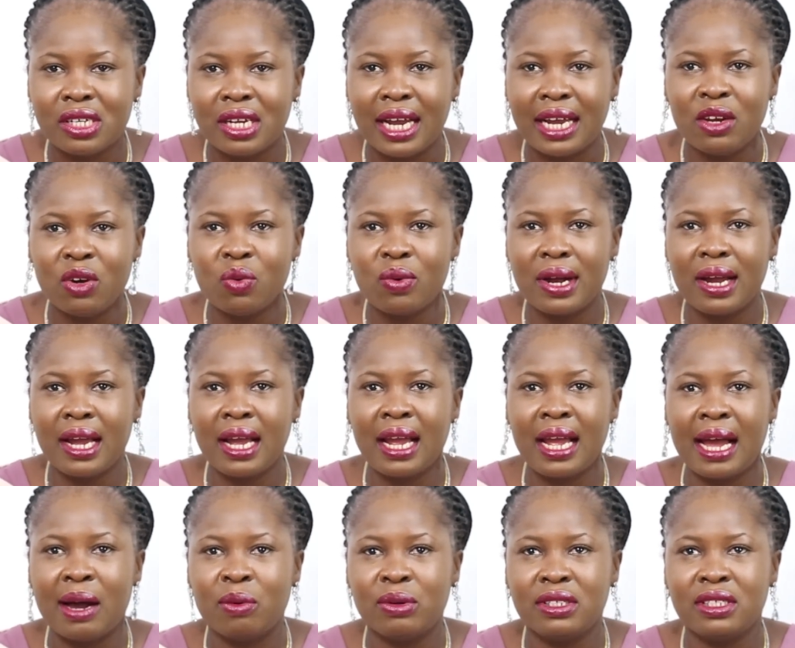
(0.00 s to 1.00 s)
I know why
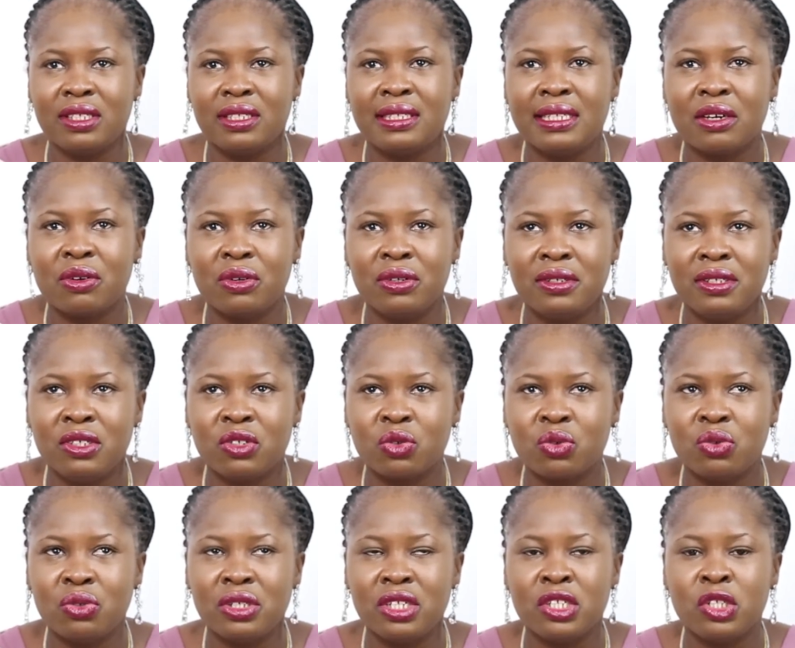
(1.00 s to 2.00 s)
I was in secondary
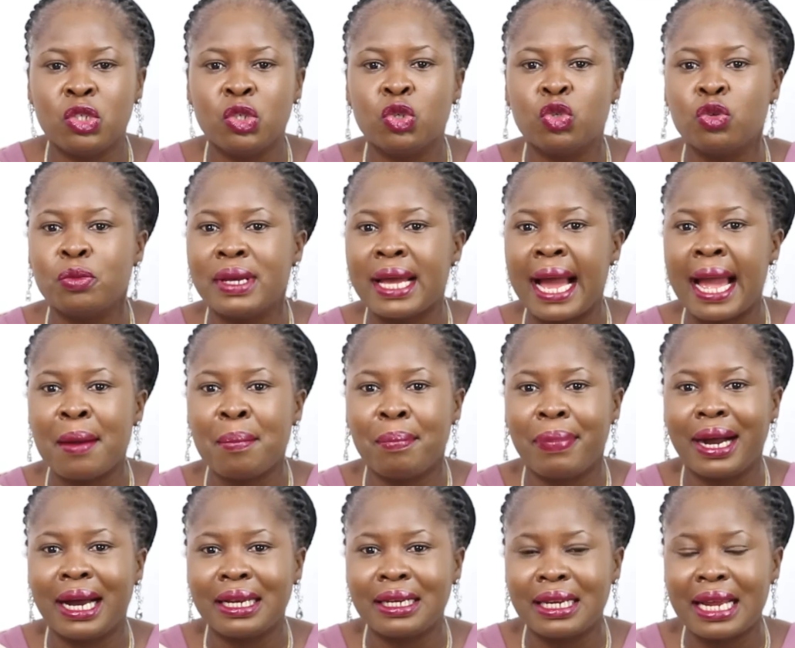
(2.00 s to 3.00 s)
school, it used to be
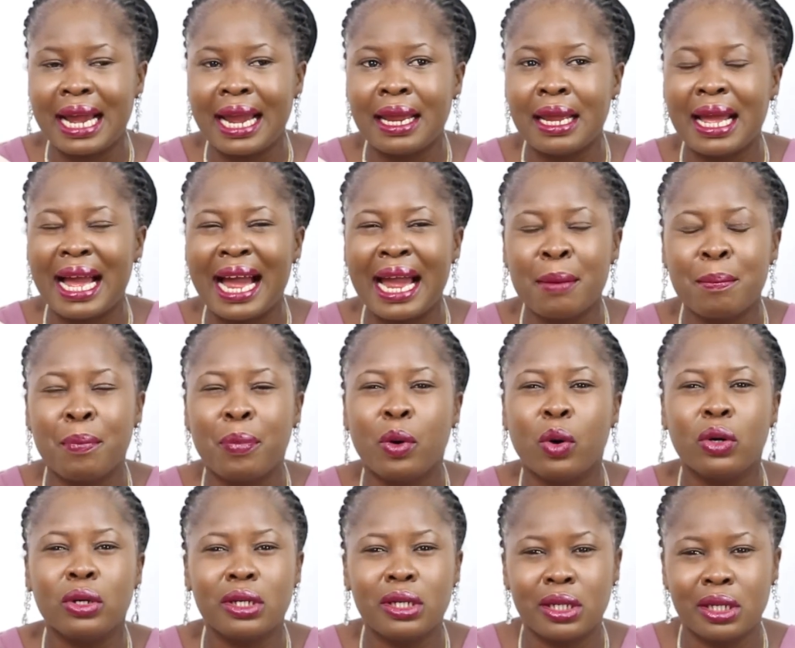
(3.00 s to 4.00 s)

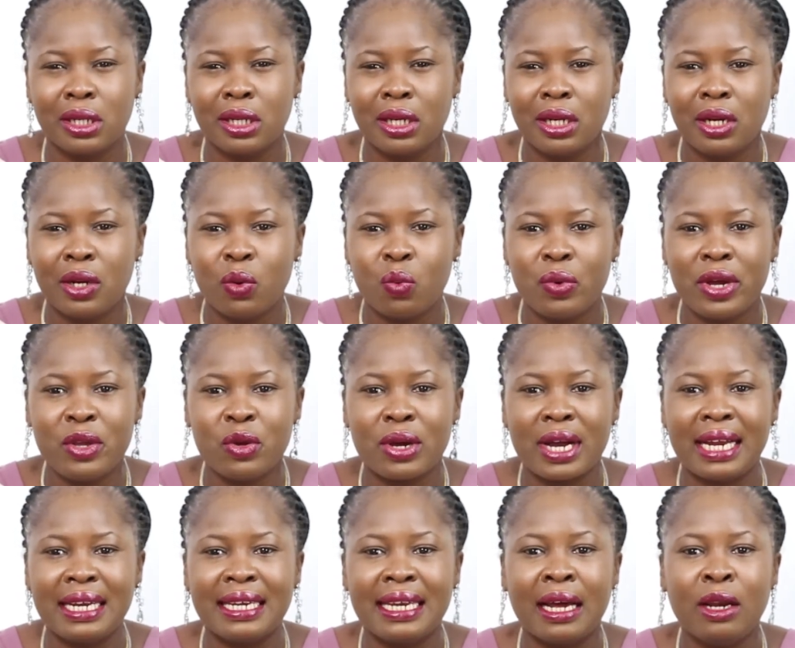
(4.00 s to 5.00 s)
iPod, where you
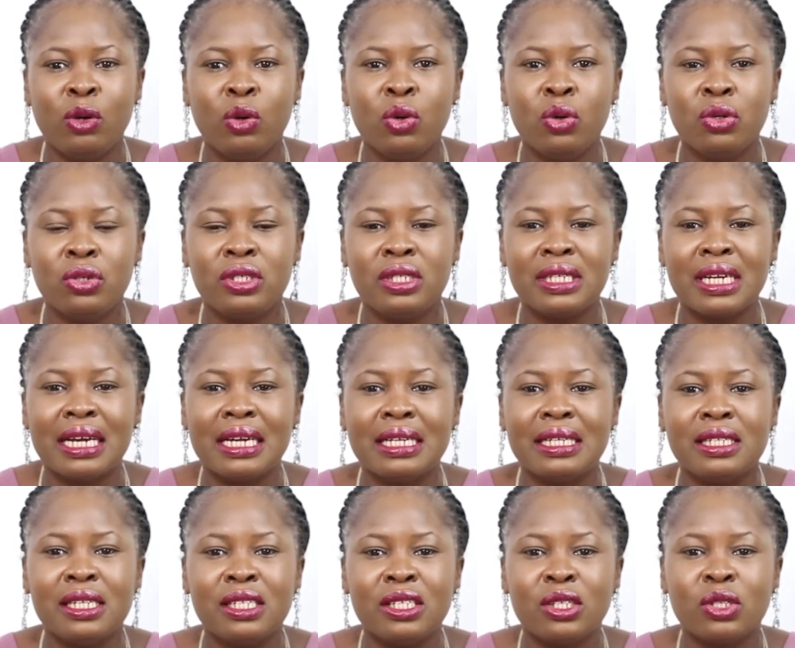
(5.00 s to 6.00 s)
can download
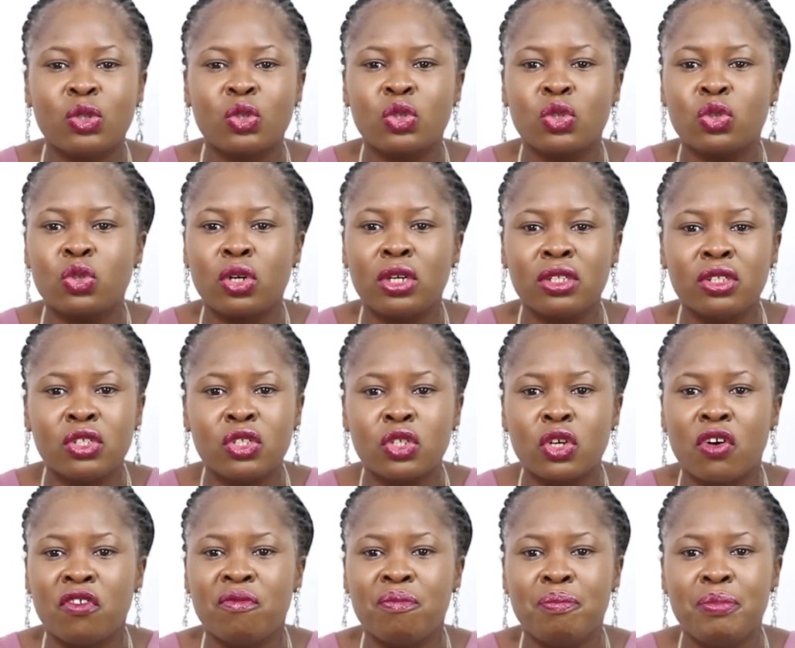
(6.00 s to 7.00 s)
tons
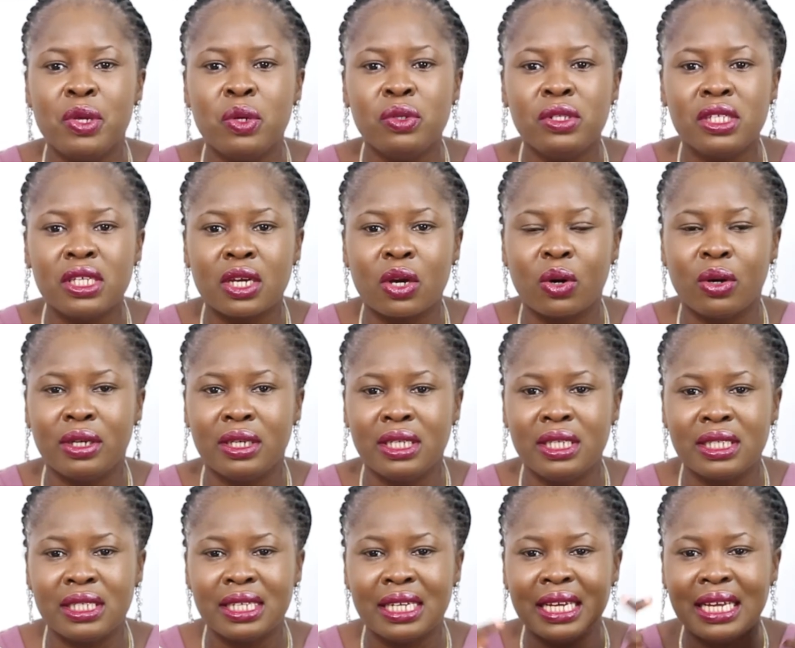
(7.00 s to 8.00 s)
of music on
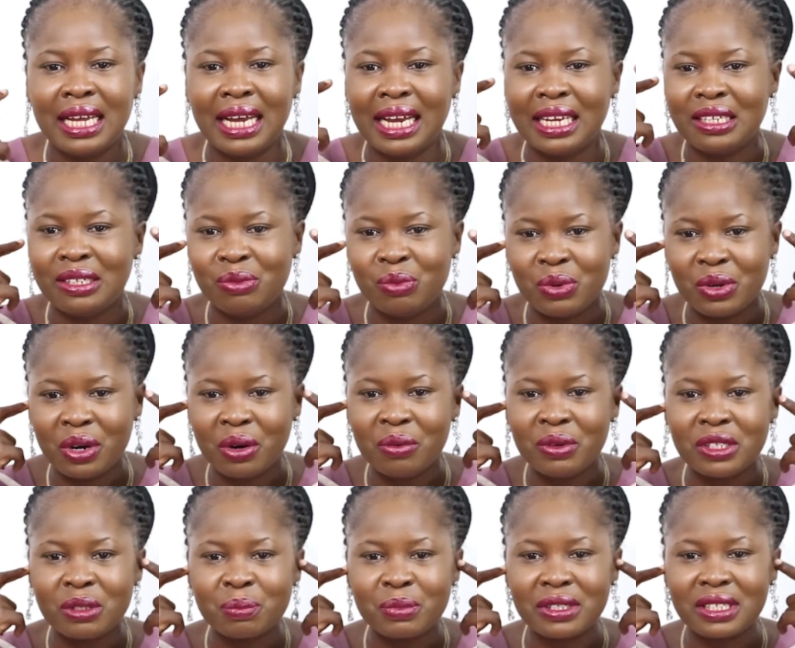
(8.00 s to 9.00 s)
it, and we
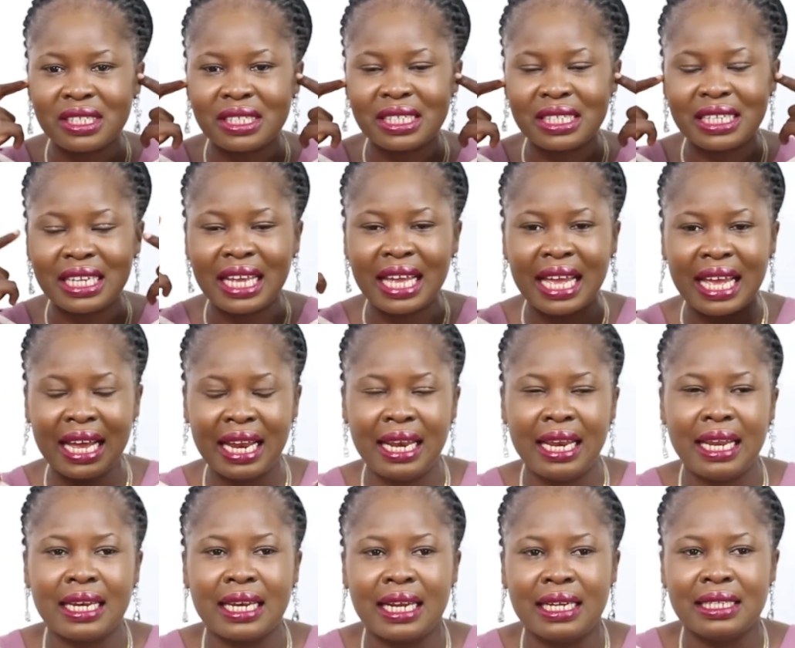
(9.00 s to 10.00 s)
always put it in the air
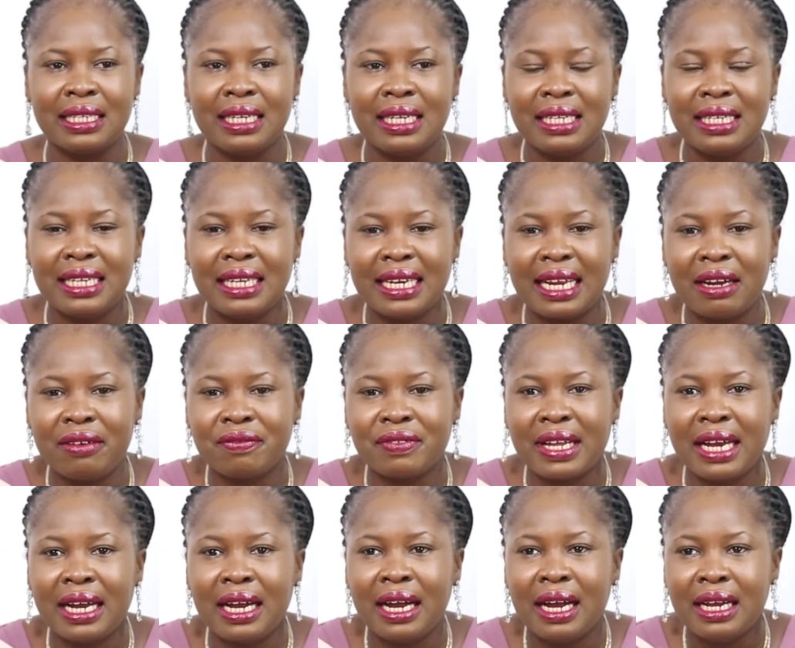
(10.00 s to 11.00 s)
like that. Then
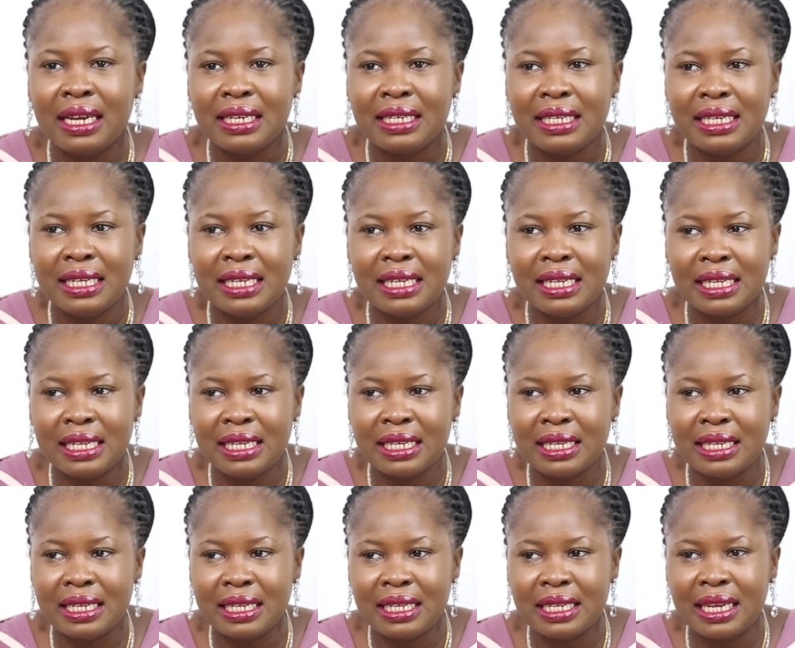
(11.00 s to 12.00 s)
after
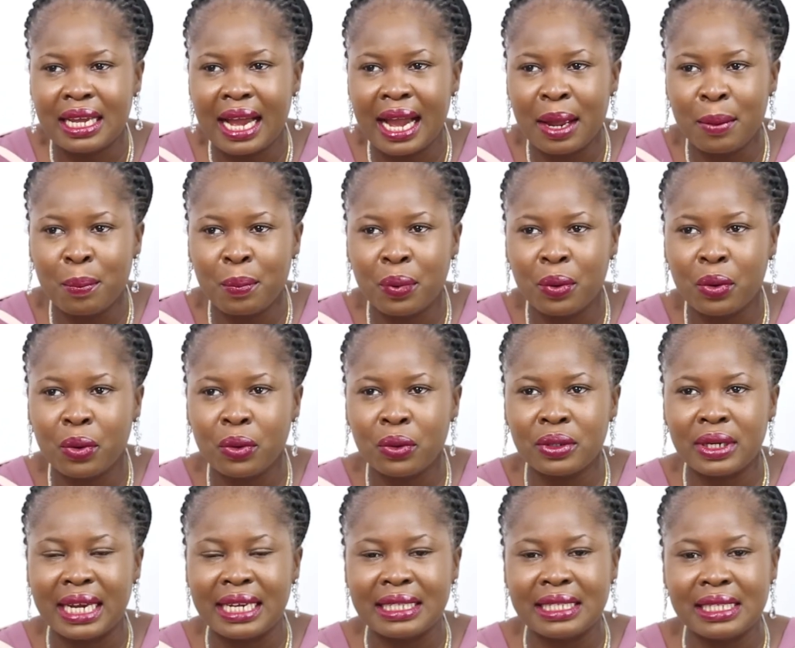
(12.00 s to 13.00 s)
the
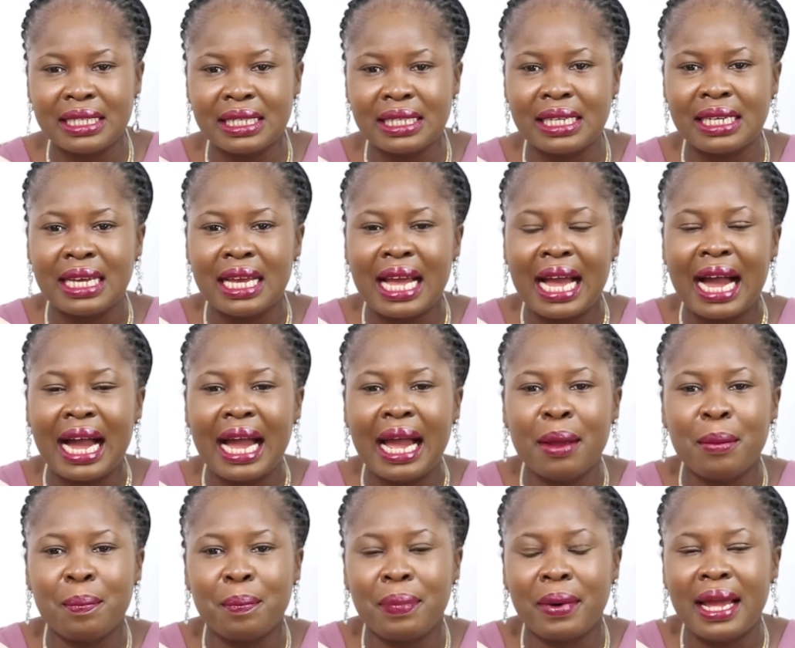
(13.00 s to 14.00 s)
iPod, I think
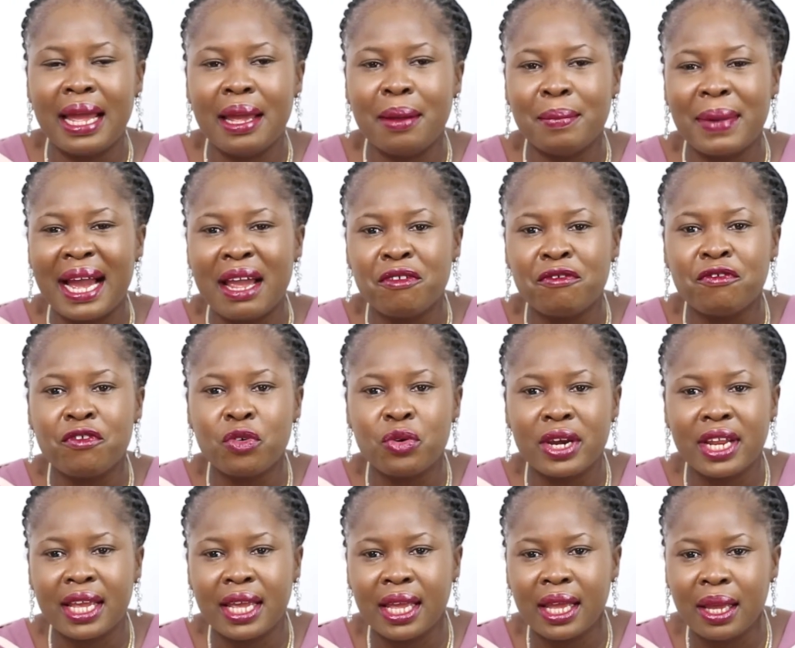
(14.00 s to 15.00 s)

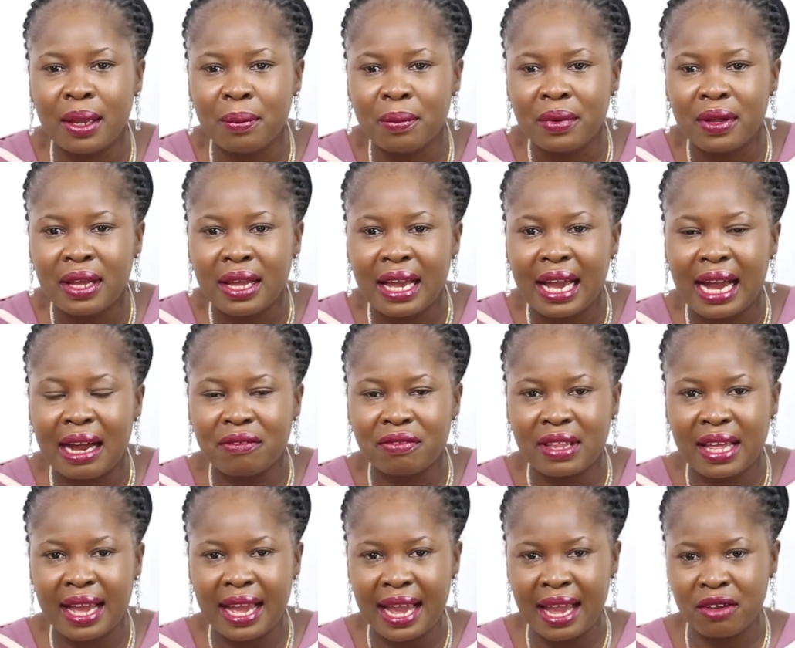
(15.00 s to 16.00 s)
iPhone came.
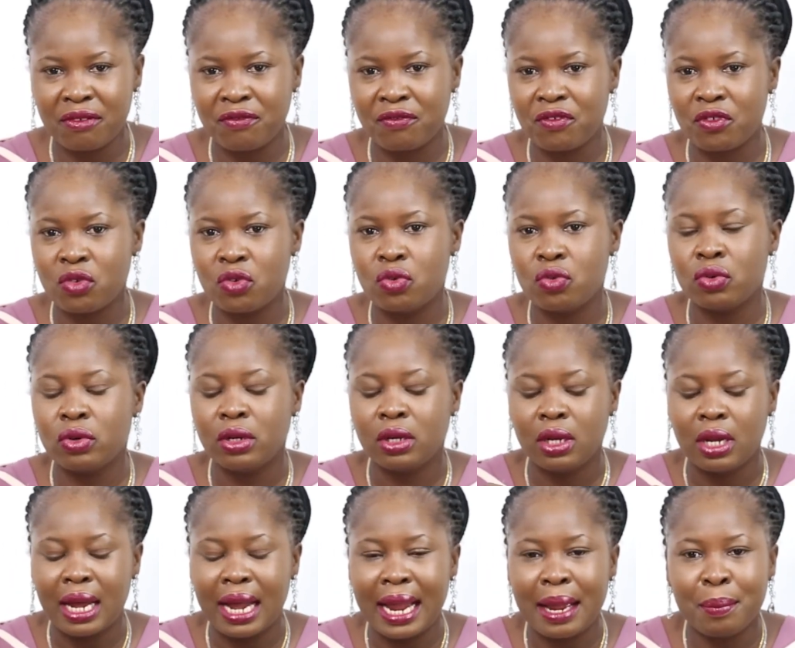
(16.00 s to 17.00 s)
After iPhone,
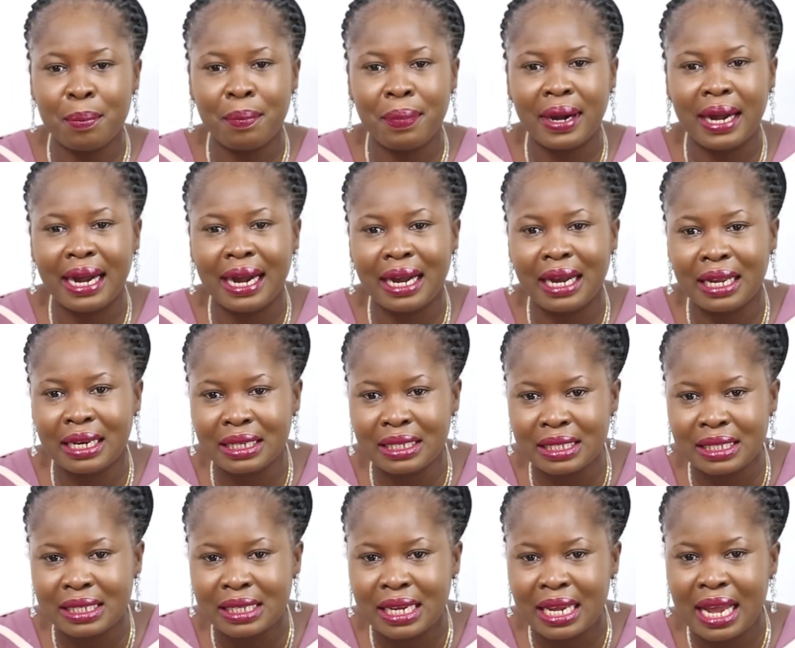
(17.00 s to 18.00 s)
iPad.